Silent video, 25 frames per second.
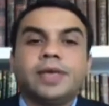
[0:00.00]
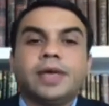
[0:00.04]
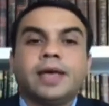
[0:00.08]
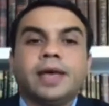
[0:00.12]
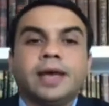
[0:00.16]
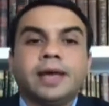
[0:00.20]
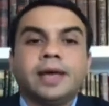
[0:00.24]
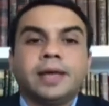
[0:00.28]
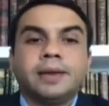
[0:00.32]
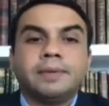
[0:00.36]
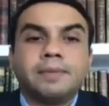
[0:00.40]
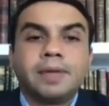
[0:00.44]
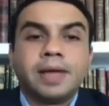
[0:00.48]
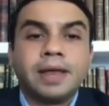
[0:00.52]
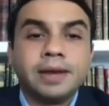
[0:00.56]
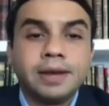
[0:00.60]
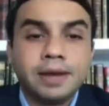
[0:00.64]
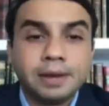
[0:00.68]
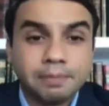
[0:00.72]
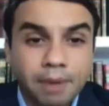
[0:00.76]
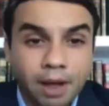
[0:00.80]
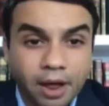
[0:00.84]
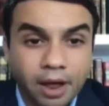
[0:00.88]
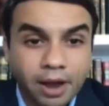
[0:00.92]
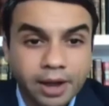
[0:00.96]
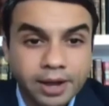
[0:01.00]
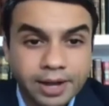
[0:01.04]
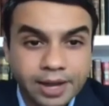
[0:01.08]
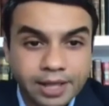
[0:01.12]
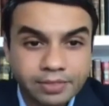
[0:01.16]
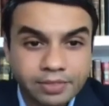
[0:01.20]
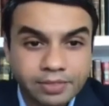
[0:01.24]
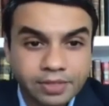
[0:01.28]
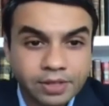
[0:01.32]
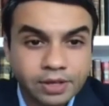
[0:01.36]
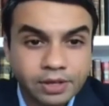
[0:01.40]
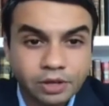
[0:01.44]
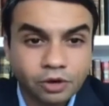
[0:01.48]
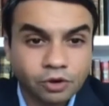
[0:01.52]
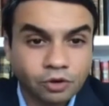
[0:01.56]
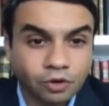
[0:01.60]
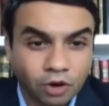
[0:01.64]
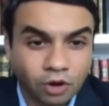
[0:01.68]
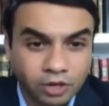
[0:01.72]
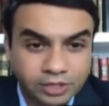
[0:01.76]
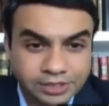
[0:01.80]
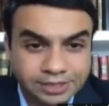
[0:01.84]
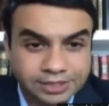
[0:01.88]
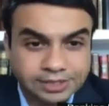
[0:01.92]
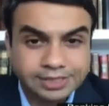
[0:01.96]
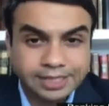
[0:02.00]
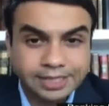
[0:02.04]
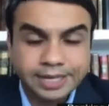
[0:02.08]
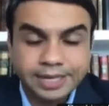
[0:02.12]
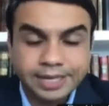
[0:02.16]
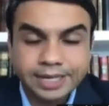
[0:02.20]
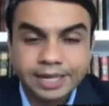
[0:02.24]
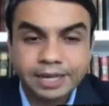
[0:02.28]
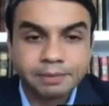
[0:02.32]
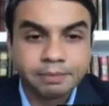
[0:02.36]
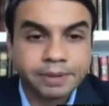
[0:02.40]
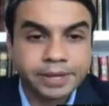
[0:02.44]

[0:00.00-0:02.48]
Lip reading: and demand. I think across the city, it